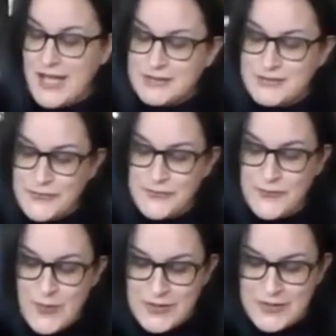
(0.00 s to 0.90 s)
So
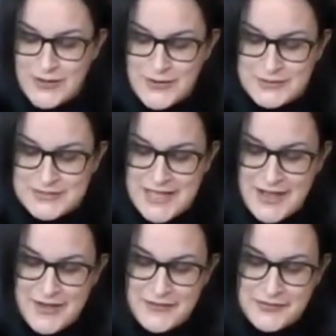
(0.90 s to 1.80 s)
for the Ghost
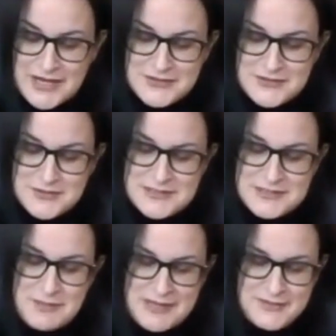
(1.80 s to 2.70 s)
of Rancho
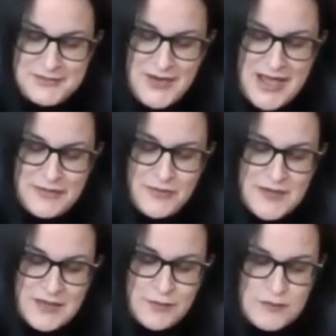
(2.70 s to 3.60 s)
Espanto, I
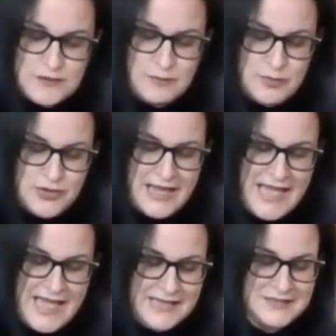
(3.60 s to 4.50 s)
think this book
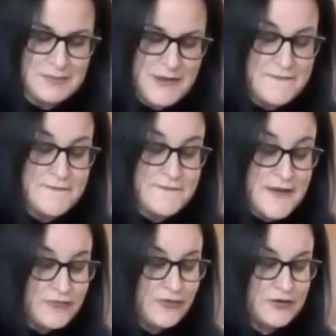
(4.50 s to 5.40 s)
has my
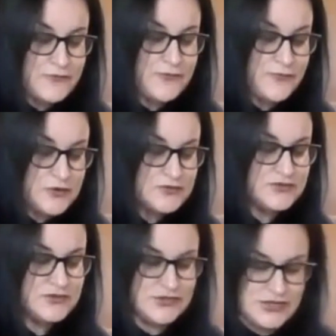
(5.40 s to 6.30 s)
favorite
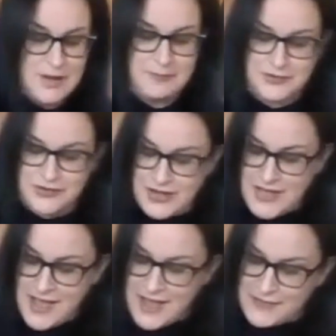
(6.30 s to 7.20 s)
first chapter
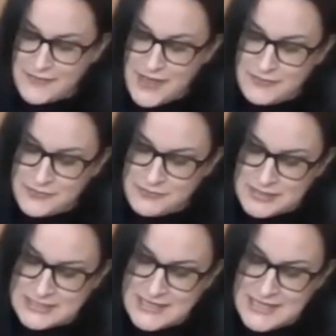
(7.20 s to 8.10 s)
I have ever
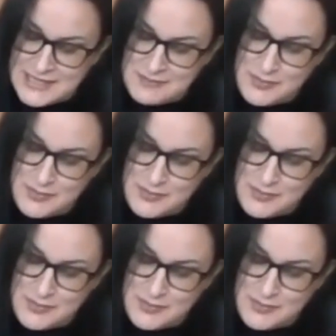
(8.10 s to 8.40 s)
written in a